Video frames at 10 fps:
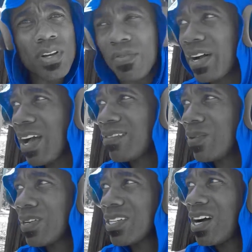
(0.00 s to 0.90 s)
I have no
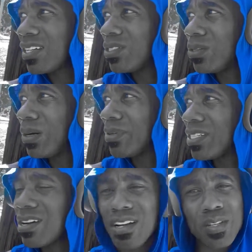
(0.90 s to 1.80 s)
one to talk to, I'm going to
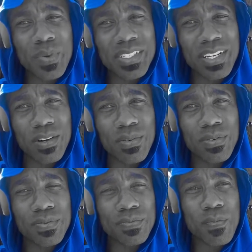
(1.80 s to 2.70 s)
talk to myself.
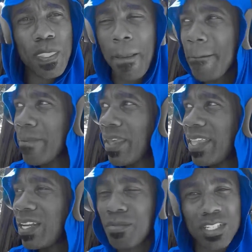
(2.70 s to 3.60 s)
And
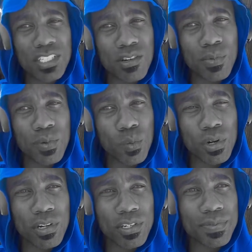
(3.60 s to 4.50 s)
then I'm going to share it with the
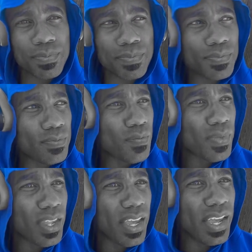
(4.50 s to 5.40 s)
world.
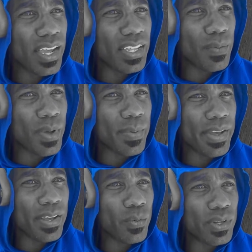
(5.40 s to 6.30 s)
And then maybe
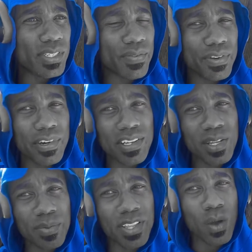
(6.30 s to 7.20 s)
once I figure out
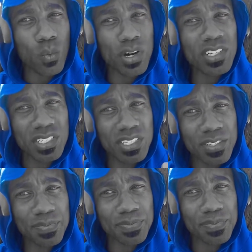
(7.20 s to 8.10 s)
something that works,
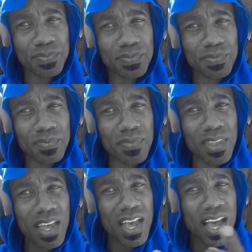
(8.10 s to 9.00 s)

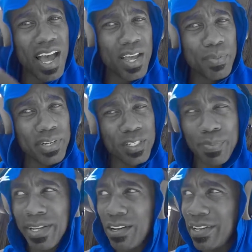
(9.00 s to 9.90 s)
I can put a
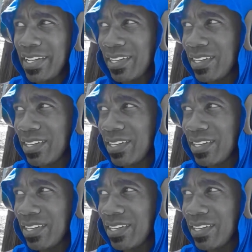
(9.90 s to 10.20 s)
spin on it,